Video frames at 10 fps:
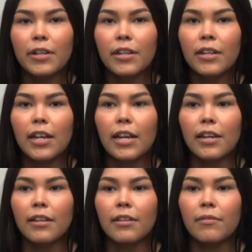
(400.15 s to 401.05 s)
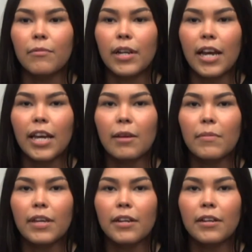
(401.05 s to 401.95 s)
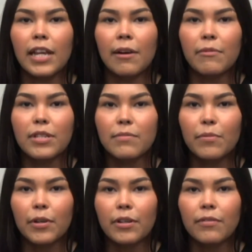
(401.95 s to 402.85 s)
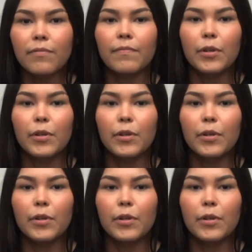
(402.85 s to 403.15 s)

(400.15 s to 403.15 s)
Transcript: and when I came here, that was important for